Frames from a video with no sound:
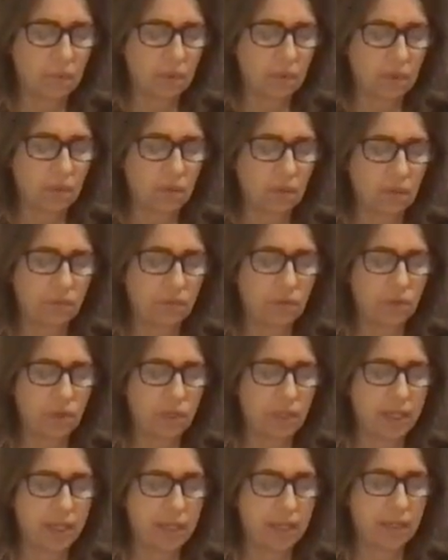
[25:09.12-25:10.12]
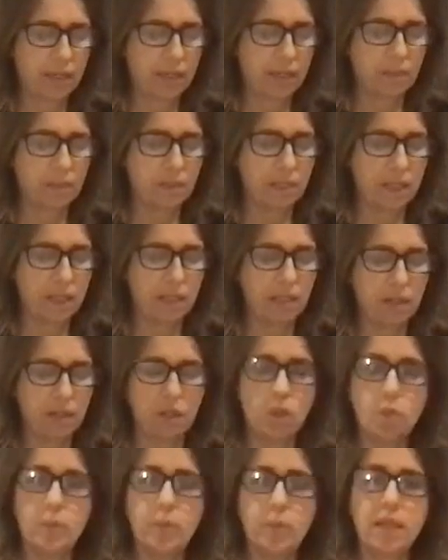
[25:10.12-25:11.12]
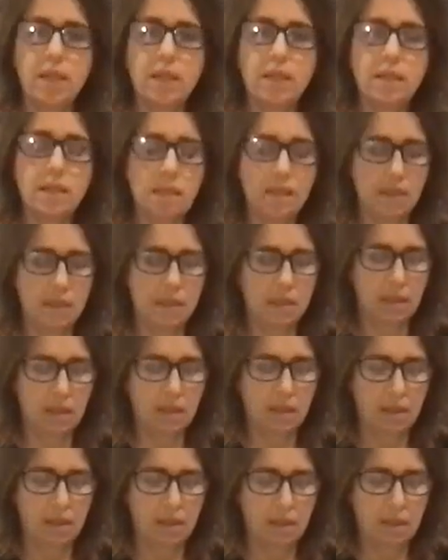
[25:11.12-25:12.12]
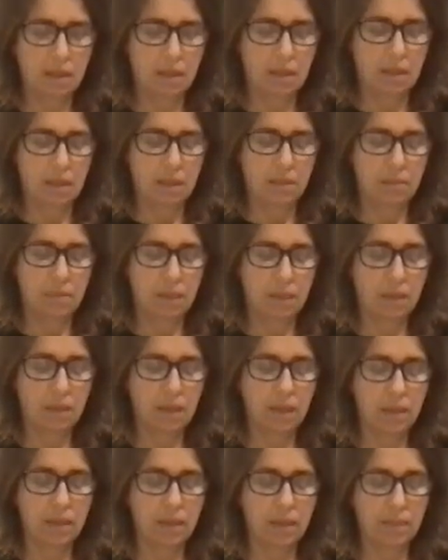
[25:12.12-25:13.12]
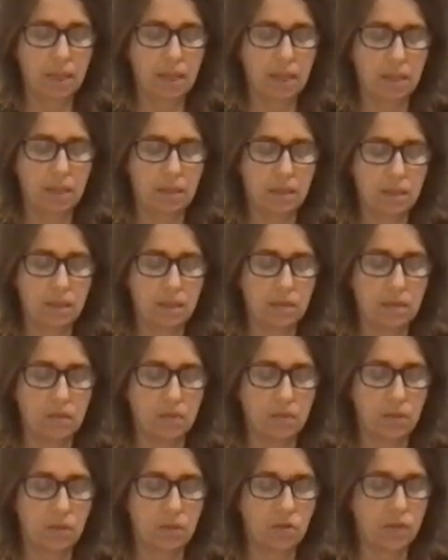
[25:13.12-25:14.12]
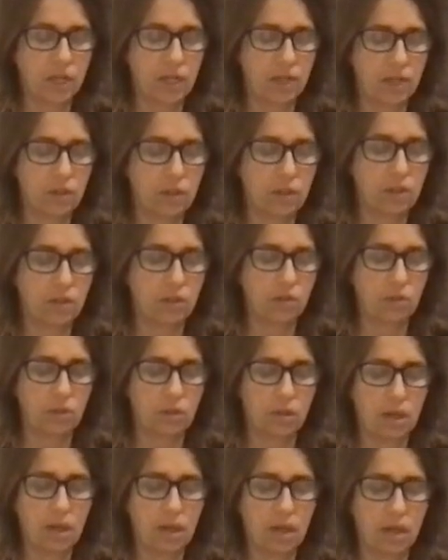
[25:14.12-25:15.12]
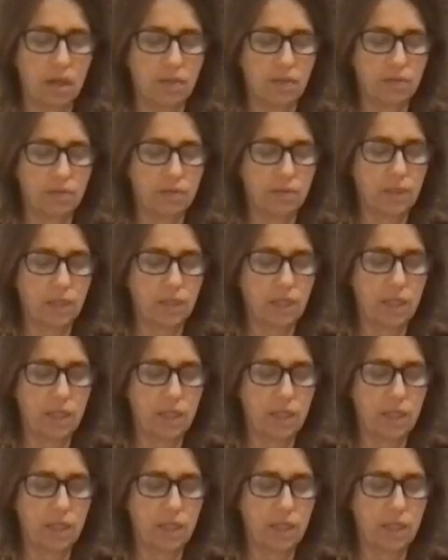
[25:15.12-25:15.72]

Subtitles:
So if you take up seeing the humanity behind the masks of the strangers in your life,